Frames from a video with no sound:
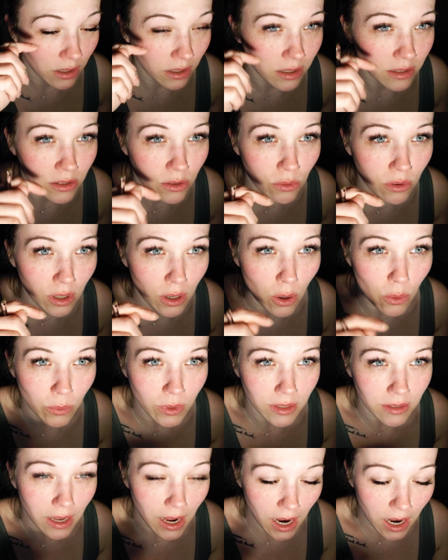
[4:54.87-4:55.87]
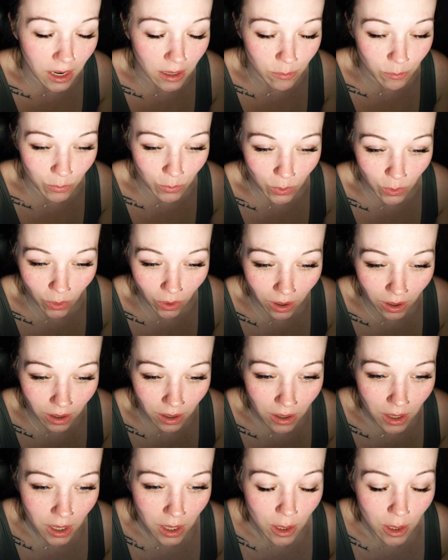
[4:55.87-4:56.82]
Cause you can always add more,